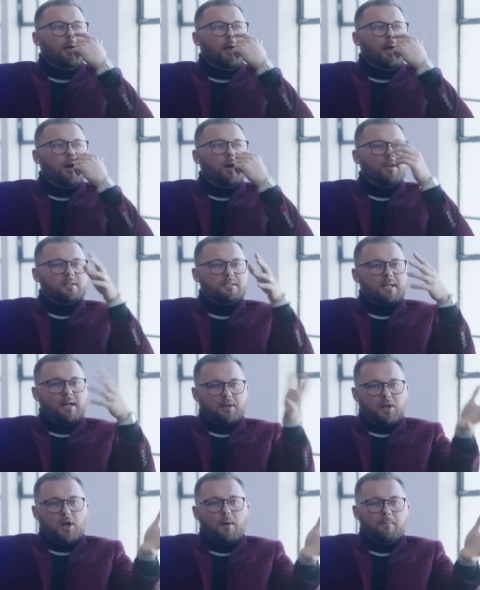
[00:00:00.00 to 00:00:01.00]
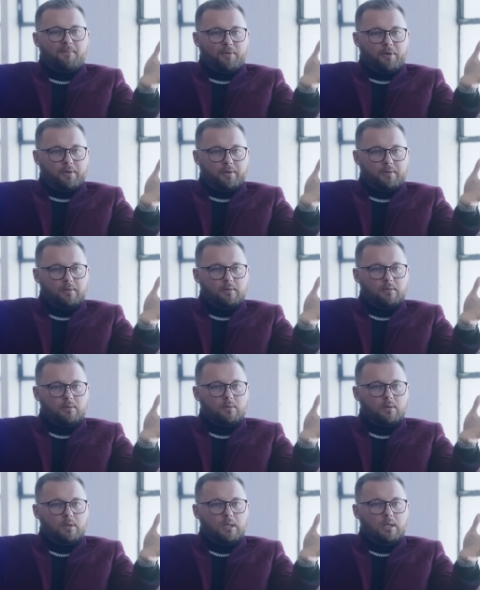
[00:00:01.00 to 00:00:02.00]
err on the side of comfort
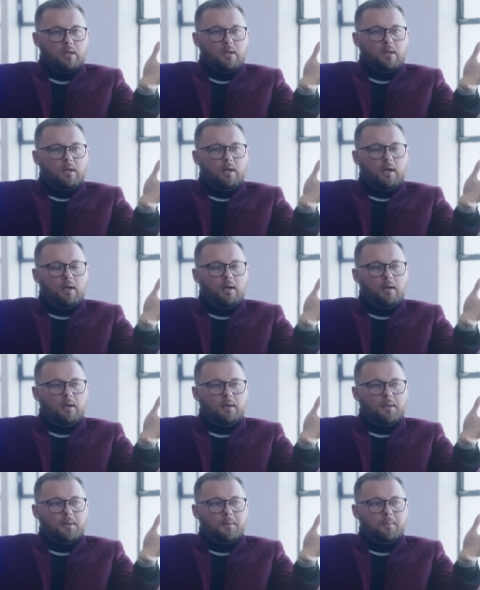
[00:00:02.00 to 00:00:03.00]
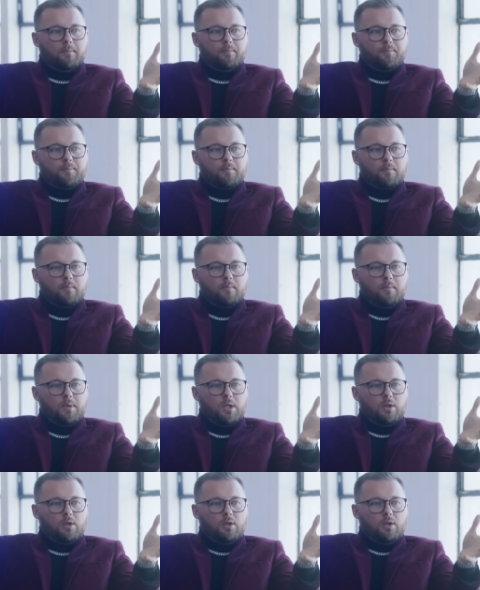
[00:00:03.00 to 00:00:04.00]
um,
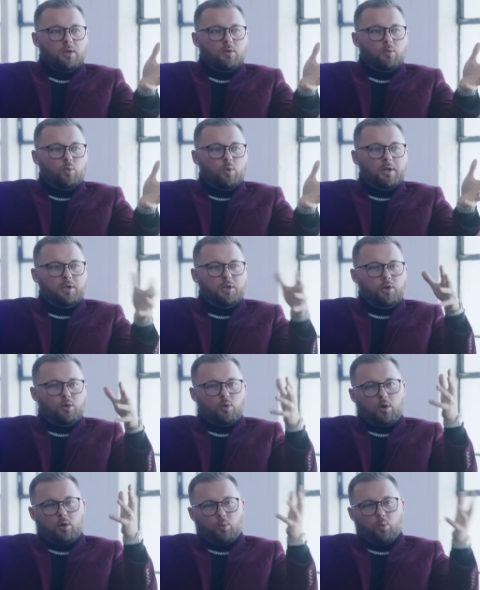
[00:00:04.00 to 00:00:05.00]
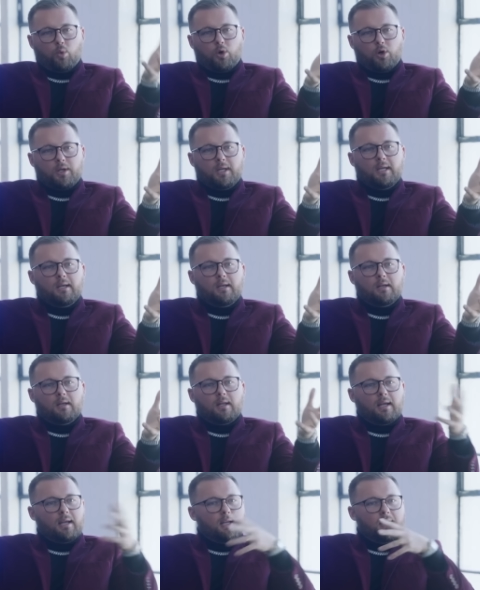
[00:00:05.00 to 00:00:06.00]
when you are working
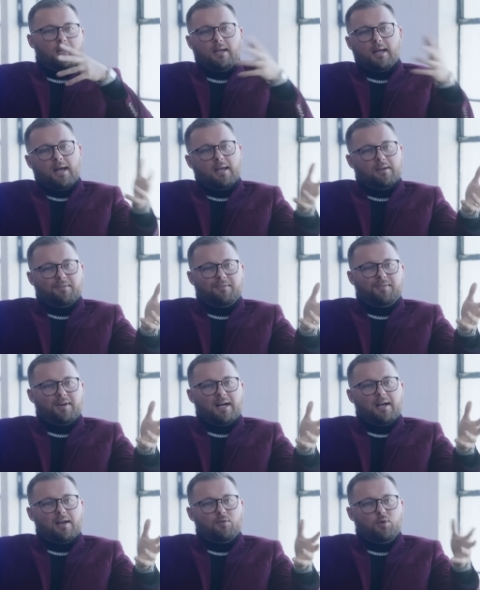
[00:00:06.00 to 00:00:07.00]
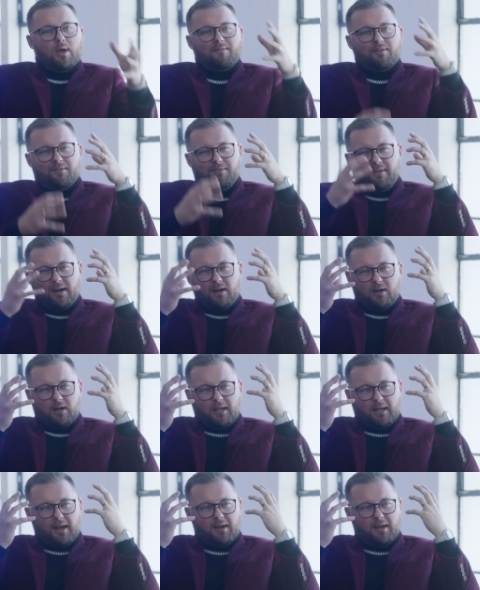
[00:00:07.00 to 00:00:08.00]
like in a nine to five, you have a very
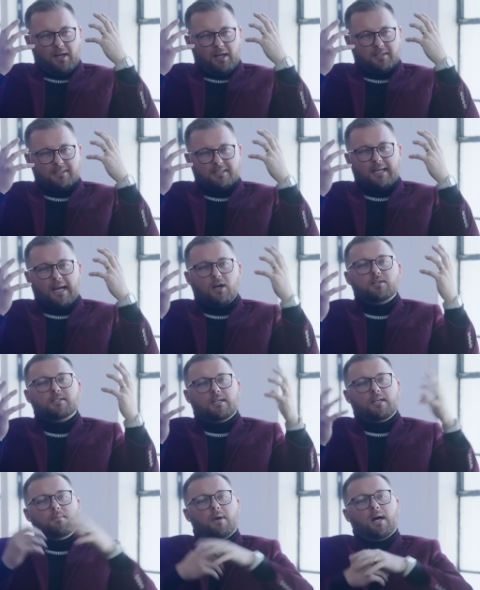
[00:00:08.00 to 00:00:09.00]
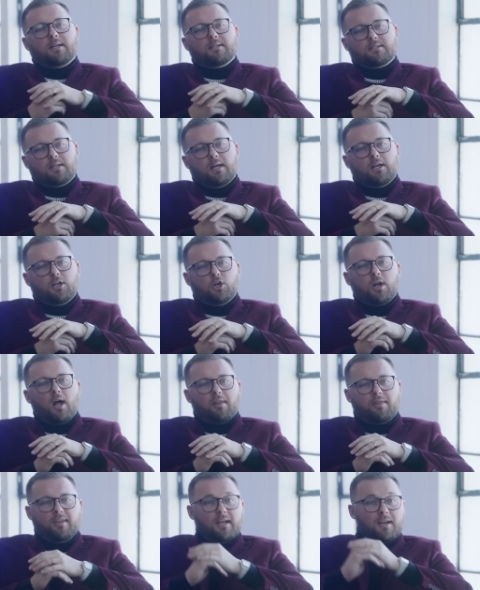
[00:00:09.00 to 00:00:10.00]
like a, a, scarcity mindset. You're
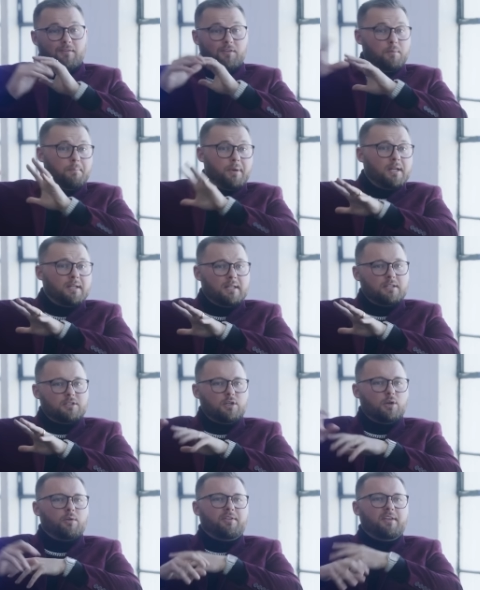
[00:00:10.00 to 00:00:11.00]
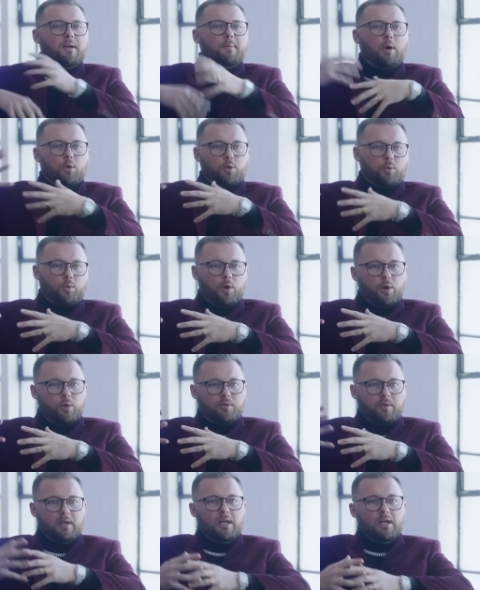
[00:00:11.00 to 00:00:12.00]
not think of abundance. You don't think about
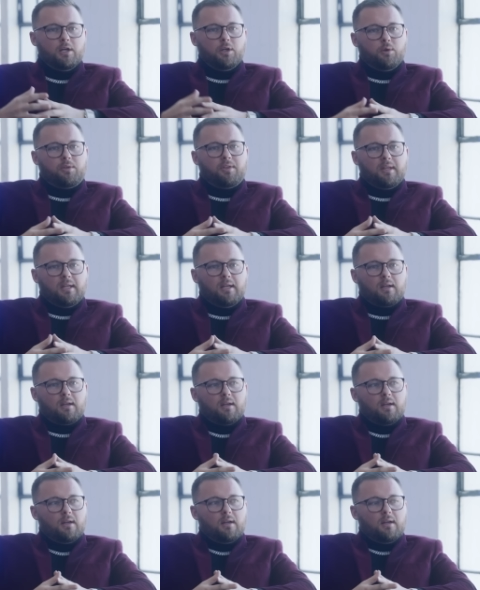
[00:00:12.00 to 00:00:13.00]
growth. You think